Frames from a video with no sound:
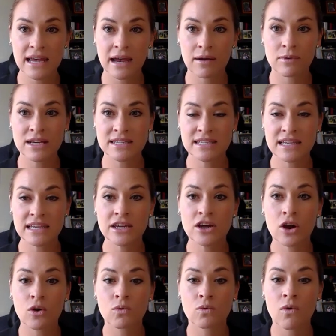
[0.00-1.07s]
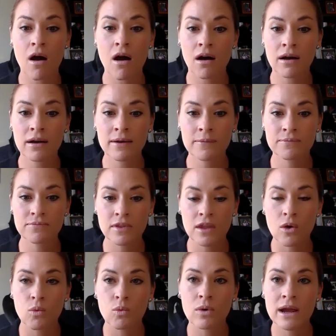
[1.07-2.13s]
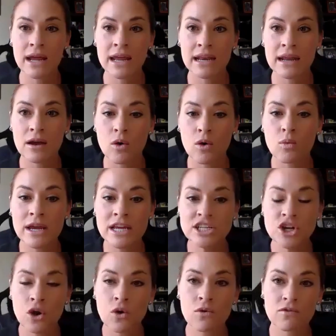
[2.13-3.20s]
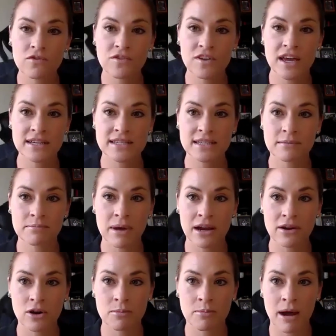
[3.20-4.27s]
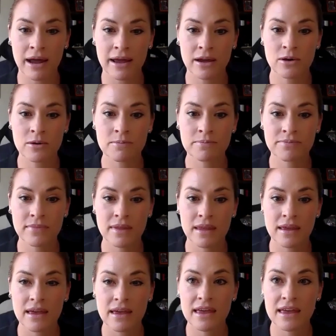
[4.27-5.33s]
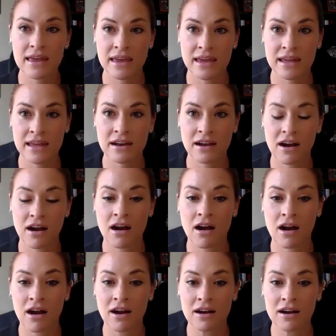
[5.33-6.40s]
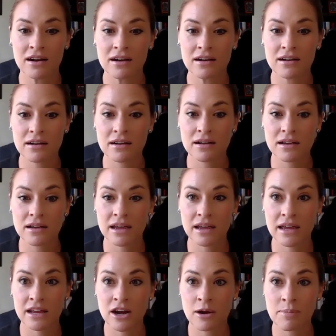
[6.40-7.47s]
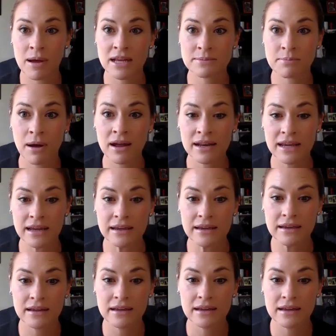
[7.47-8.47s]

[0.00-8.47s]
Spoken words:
that we see go wrong when we don't fix the microbiome in our pet's body.